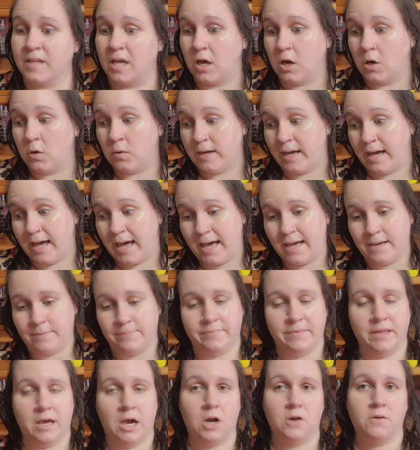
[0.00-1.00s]

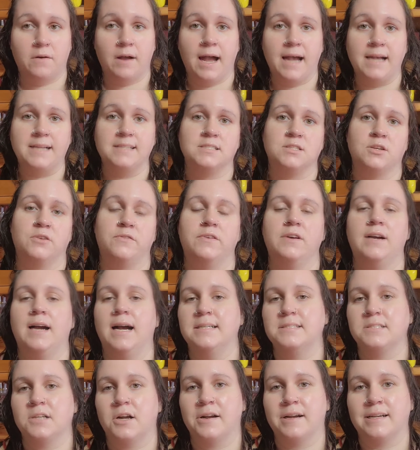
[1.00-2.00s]
Okay, all right. So if you
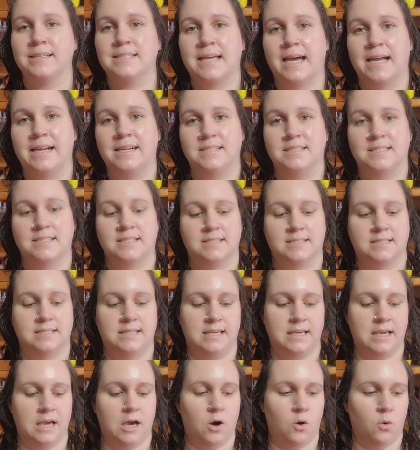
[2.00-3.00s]
guys are excited to
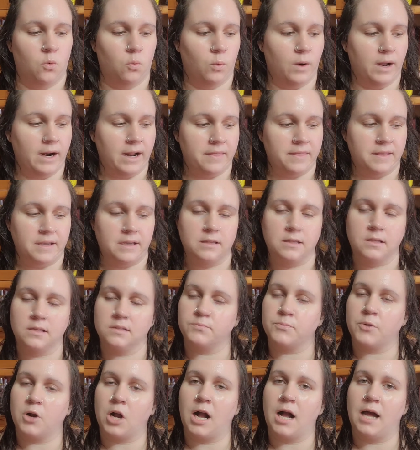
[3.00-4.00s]
see what I think of
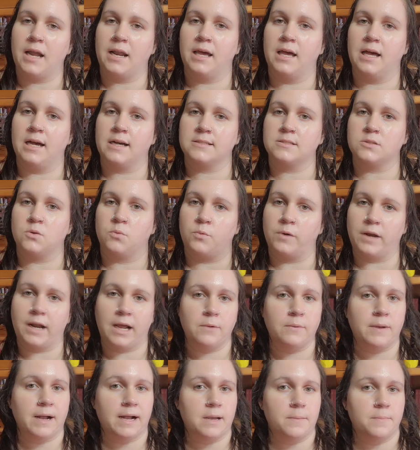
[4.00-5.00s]
these products,
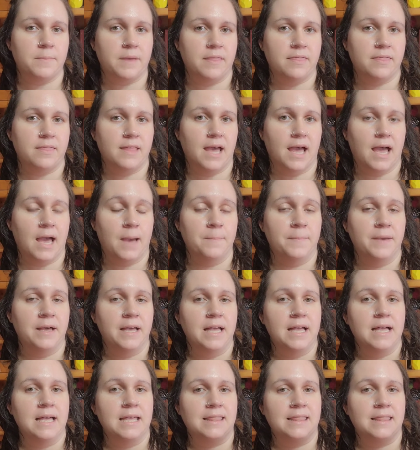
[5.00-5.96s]
what I recommend them,